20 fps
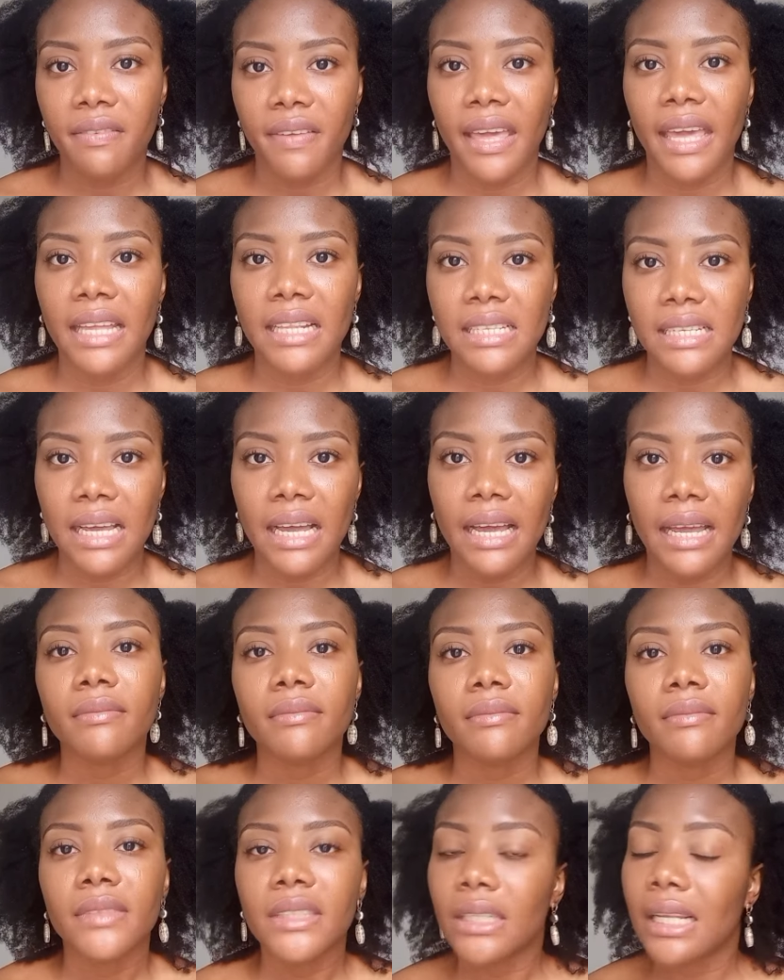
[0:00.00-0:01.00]
of hair type.
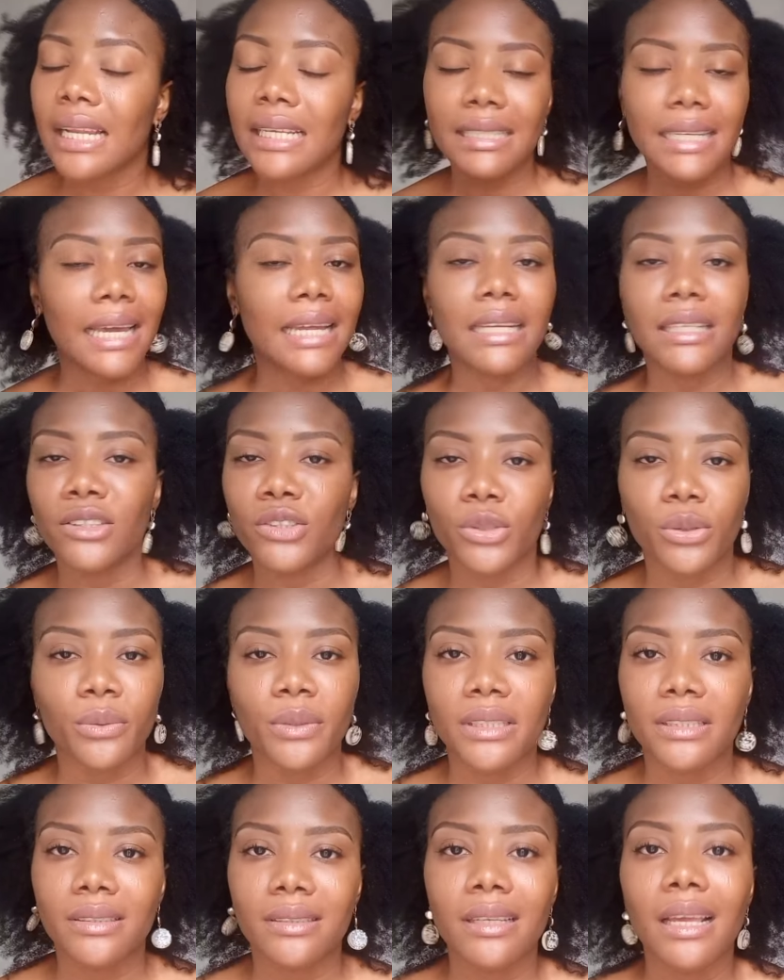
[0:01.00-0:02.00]
So let's get into
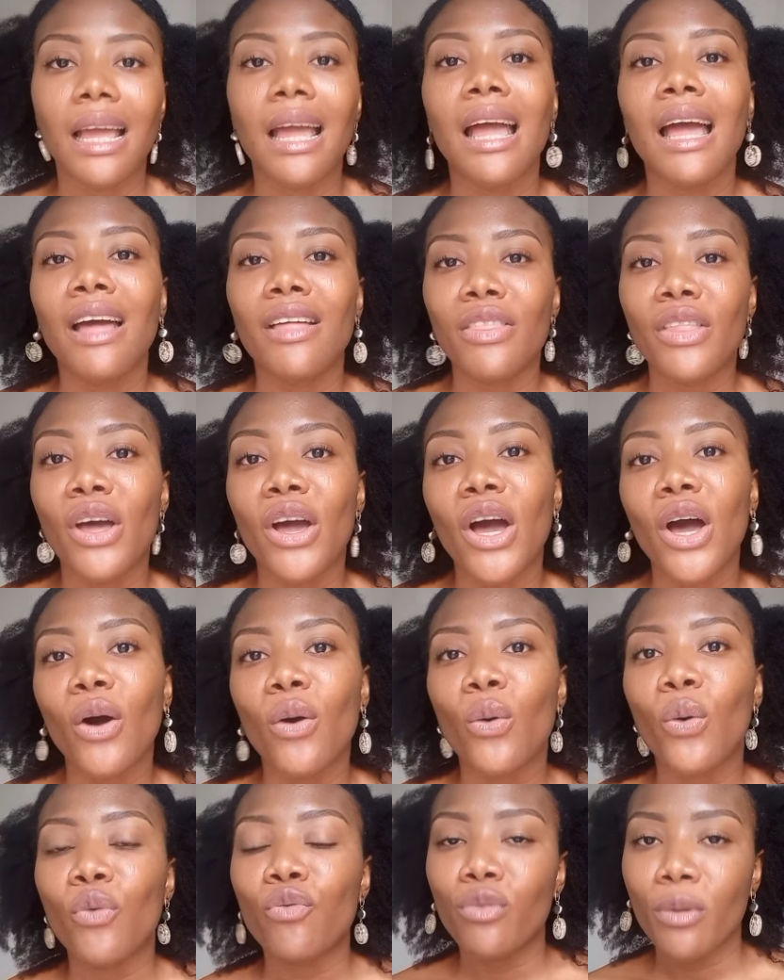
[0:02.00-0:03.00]
it.
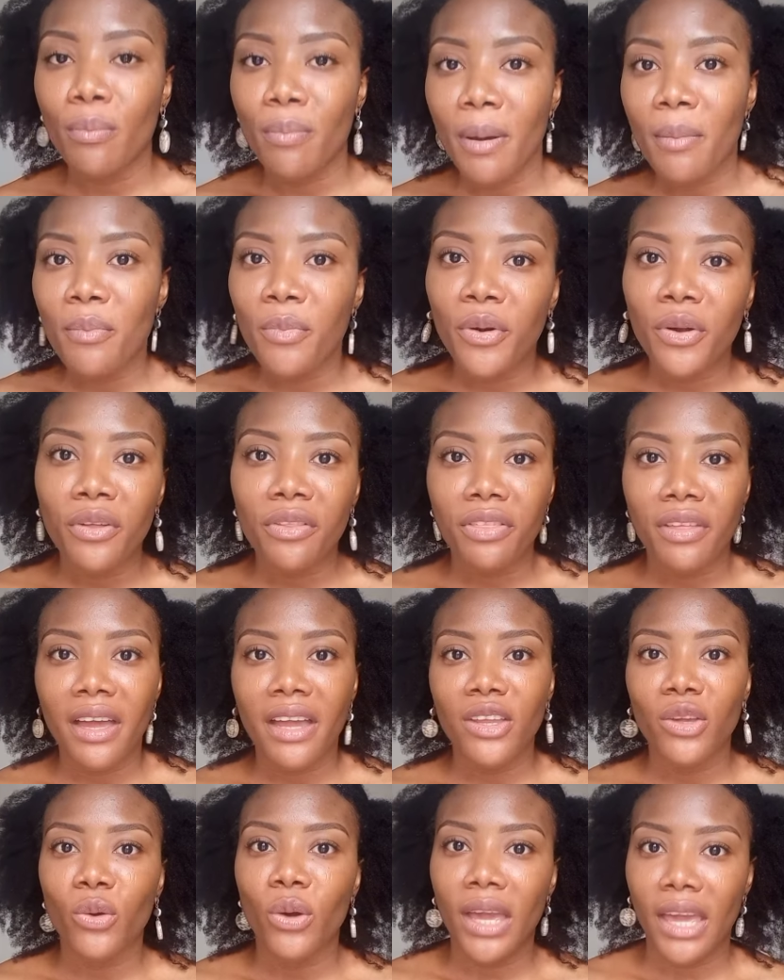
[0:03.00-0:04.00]
Now, remember
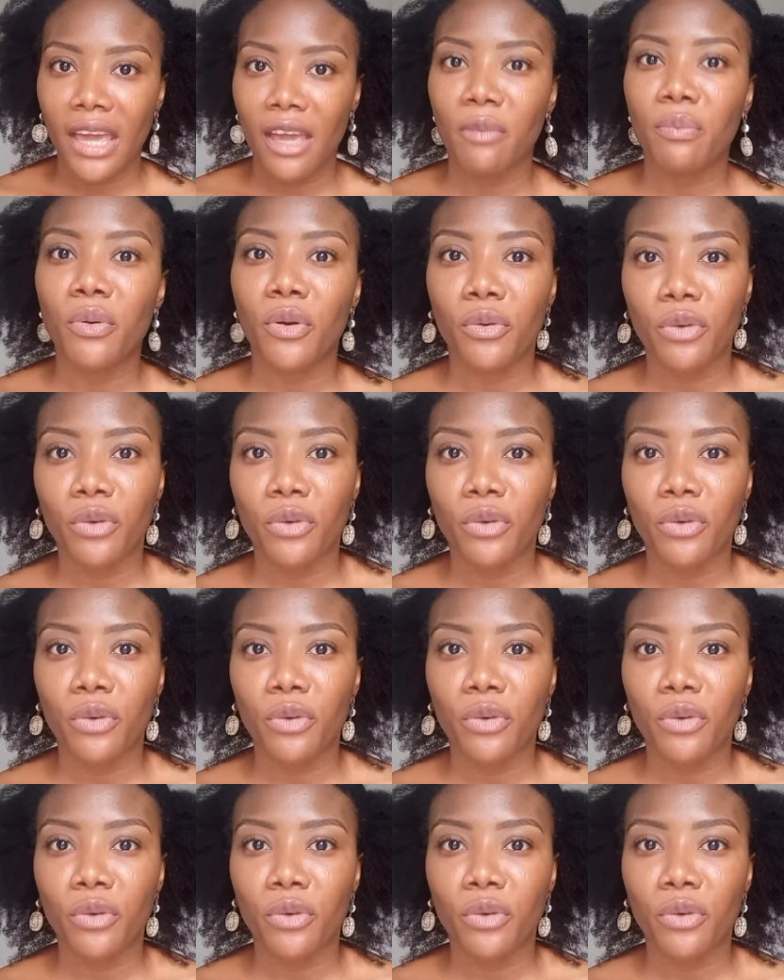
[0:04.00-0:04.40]
that your hair